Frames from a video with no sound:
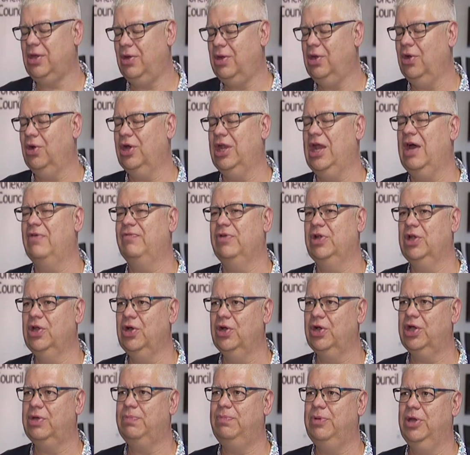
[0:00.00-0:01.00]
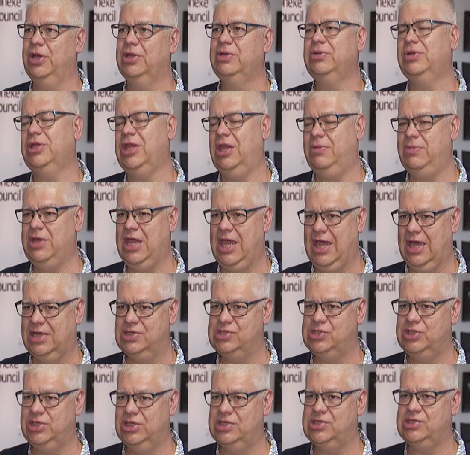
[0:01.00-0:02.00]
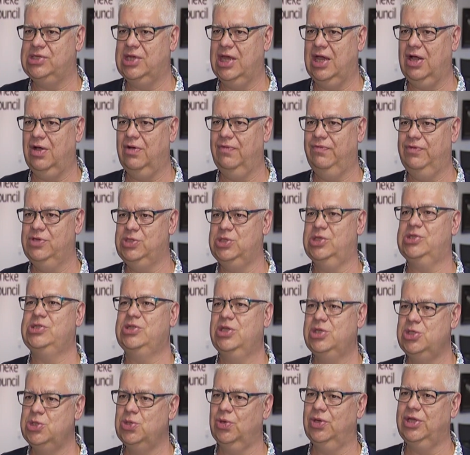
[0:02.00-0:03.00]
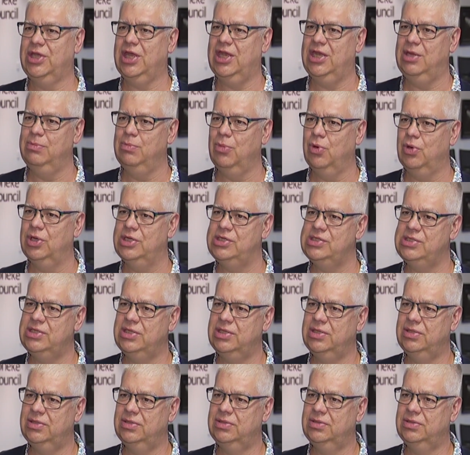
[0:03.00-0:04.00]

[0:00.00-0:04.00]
Go along and have a look, but keep your hands to yourself and just enjoy getting moist.